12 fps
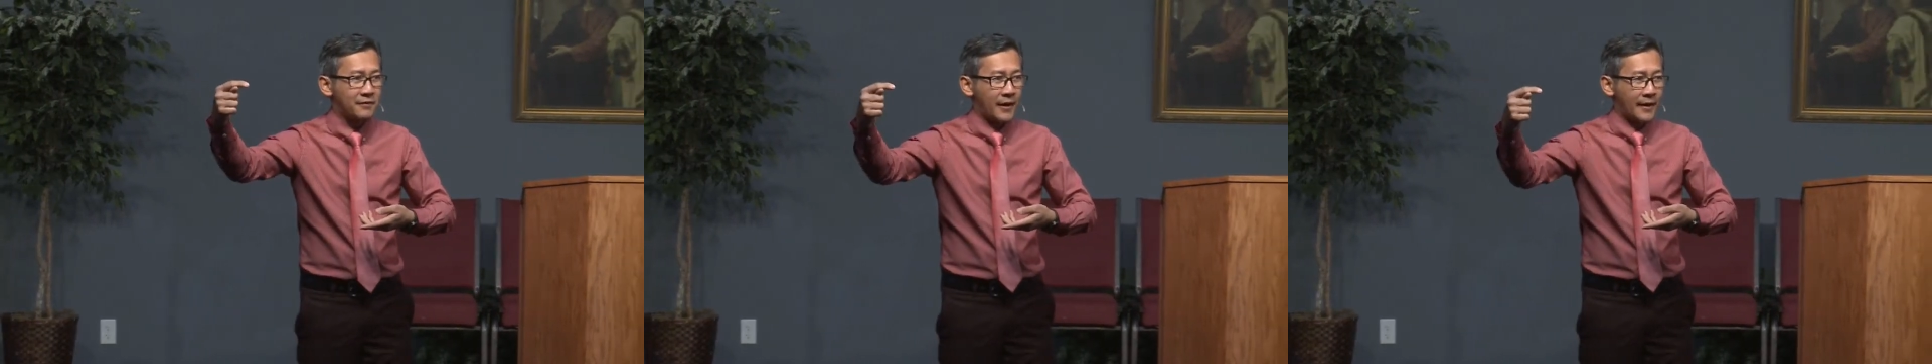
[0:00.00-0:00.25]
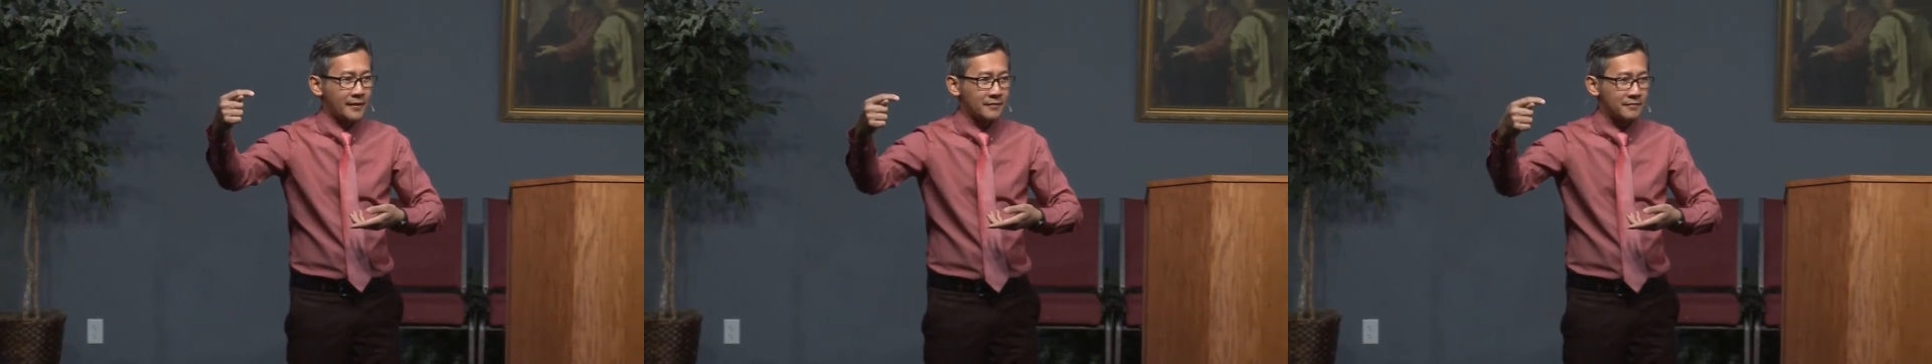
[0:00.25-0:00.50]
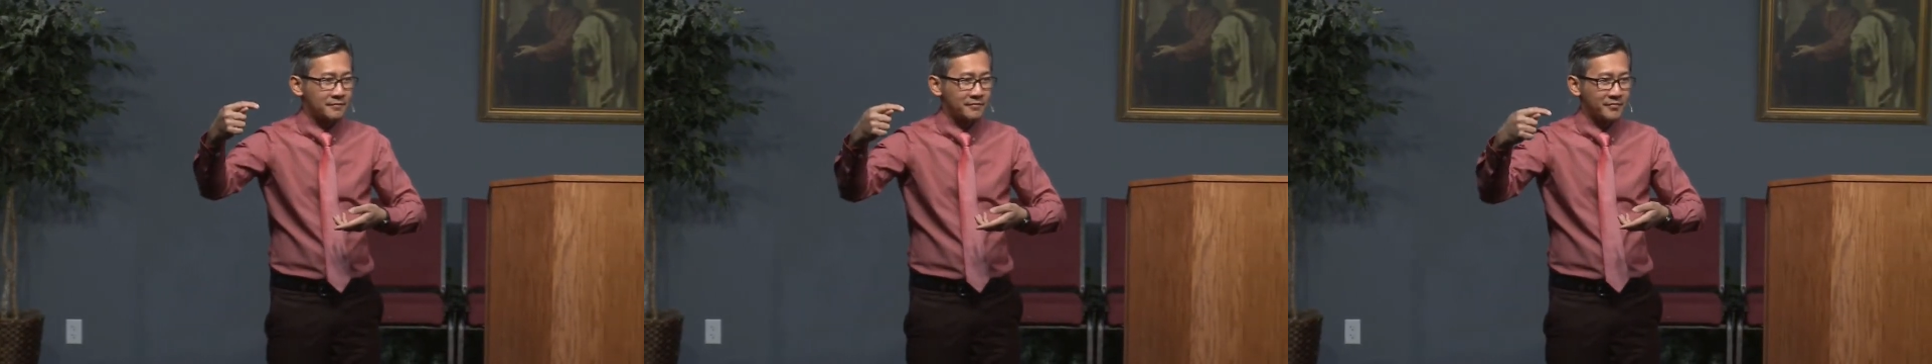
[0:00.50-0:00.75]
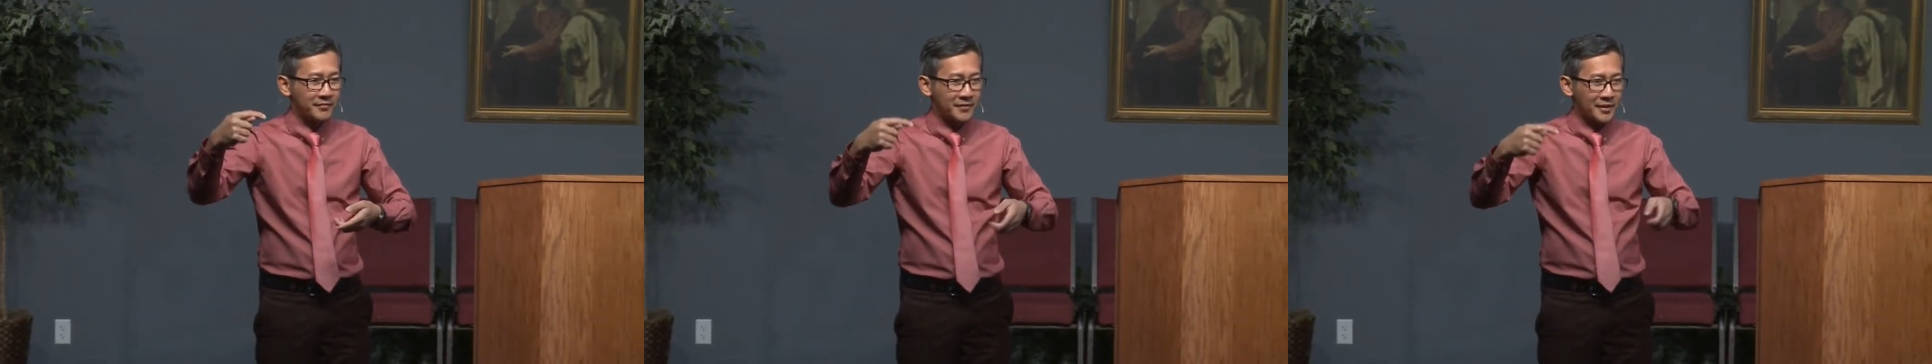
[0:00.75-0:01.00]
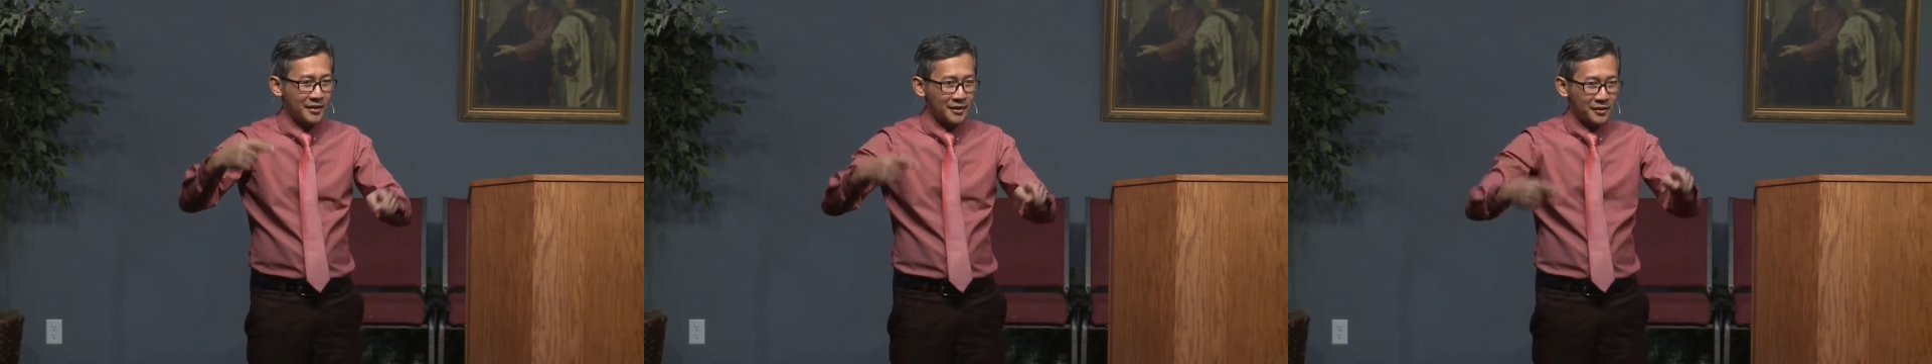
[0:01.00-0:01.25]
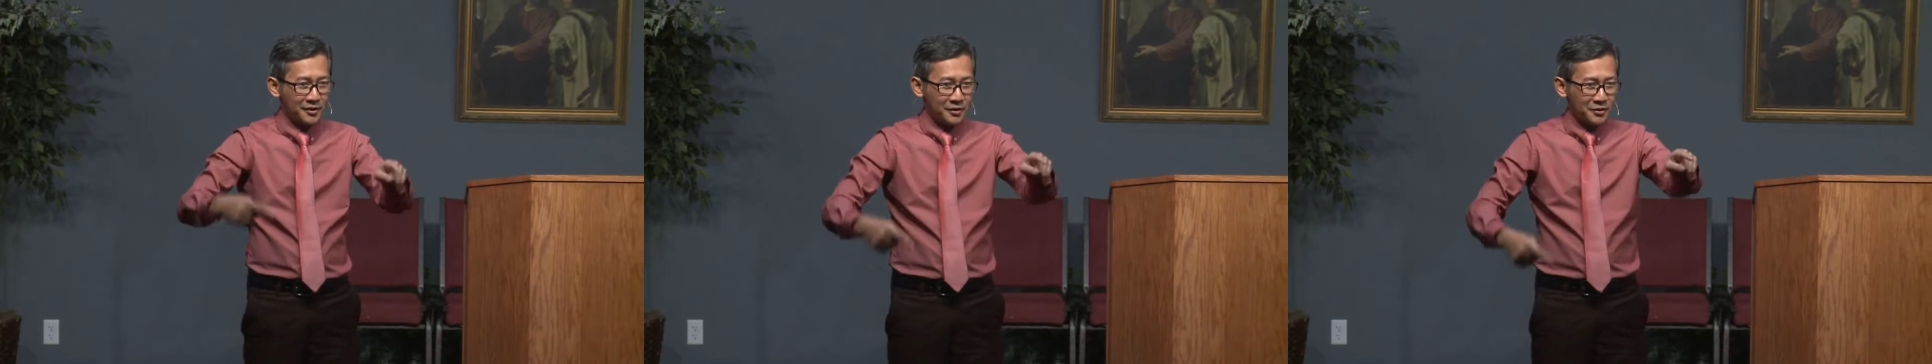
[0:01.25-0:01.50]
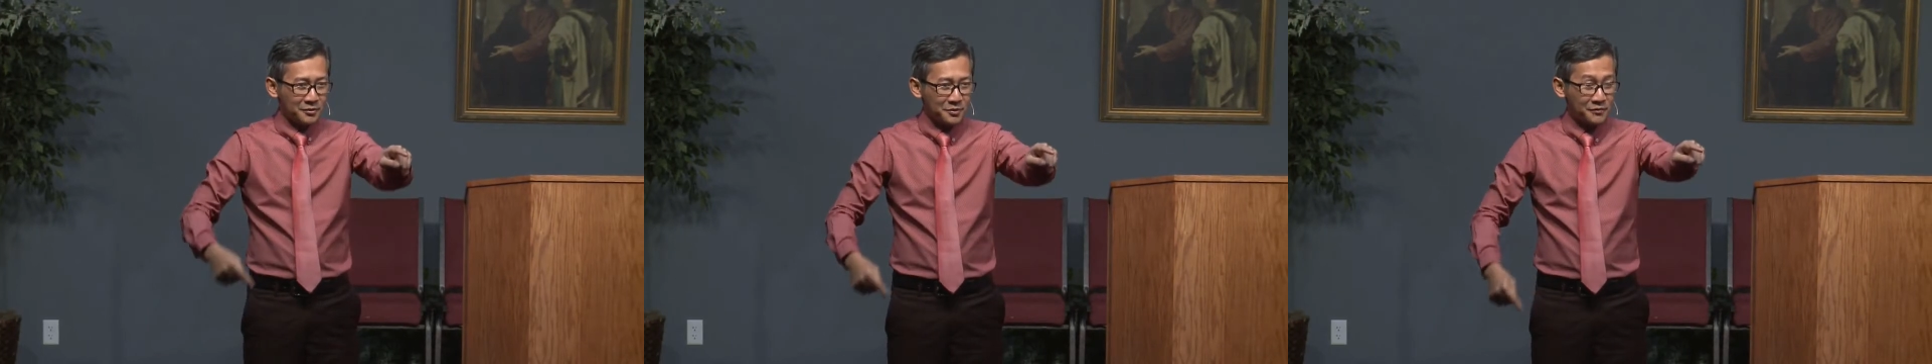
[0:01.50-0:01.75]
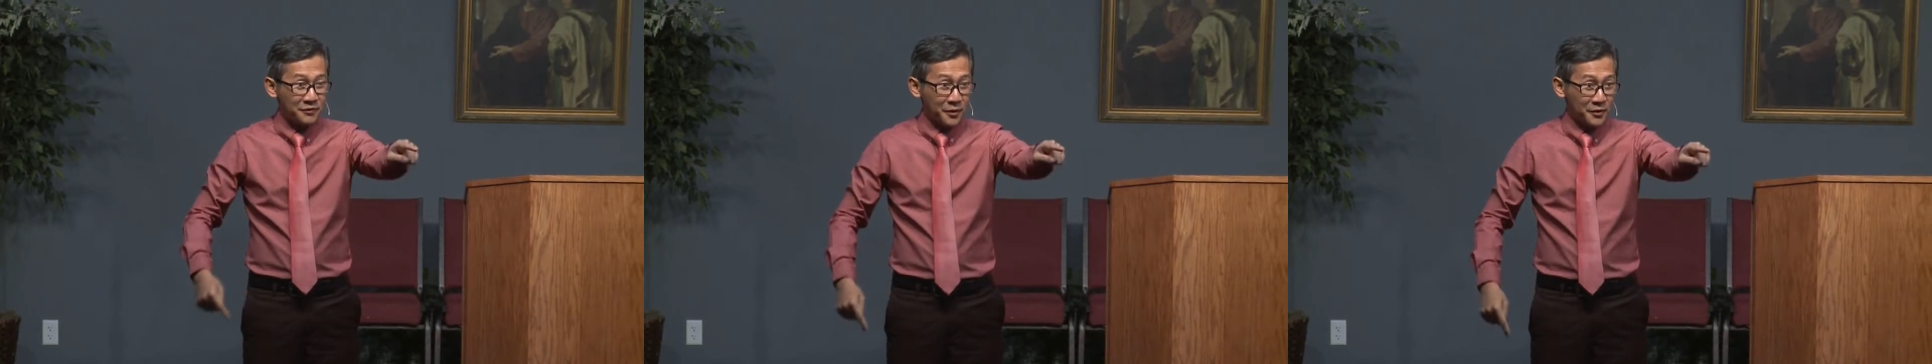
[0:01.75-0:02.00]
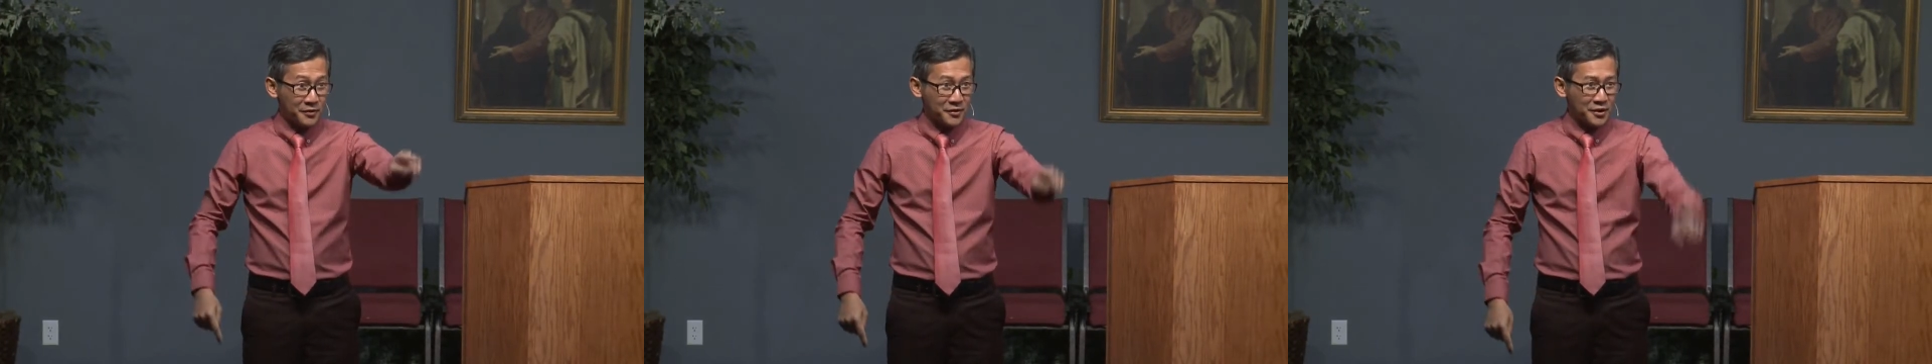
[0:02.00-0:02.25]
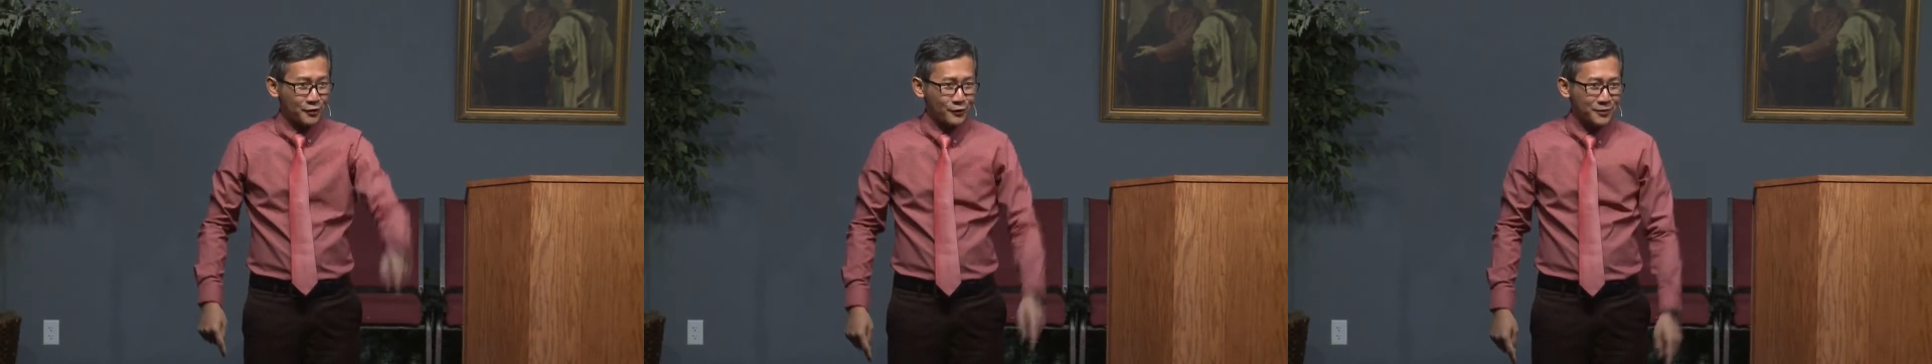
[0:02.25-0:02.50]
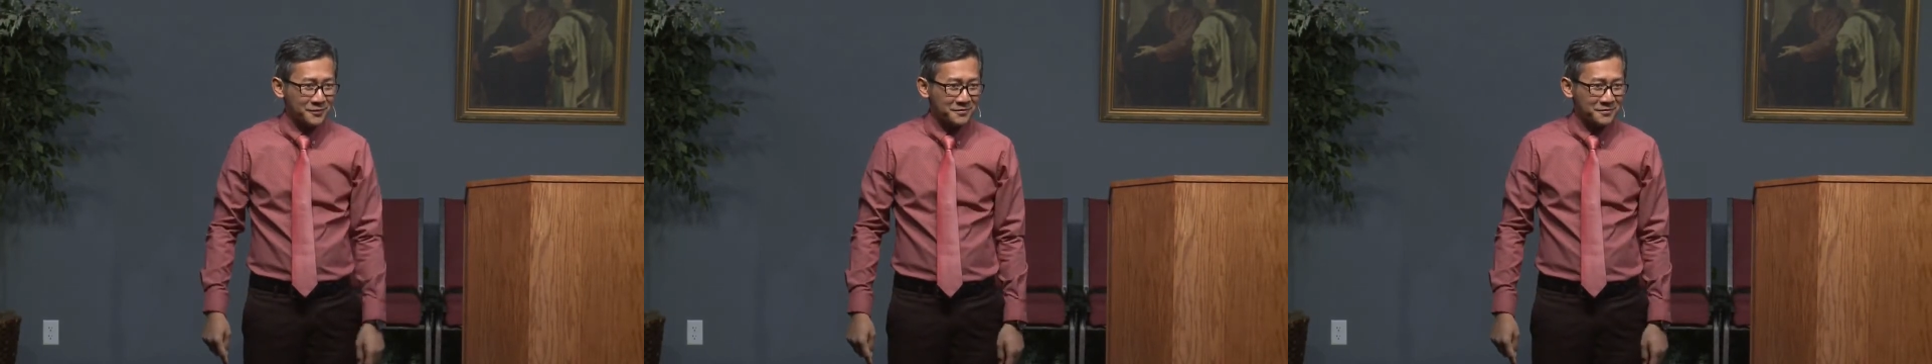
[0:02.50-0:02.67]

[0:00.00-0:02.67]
vine will flow through you.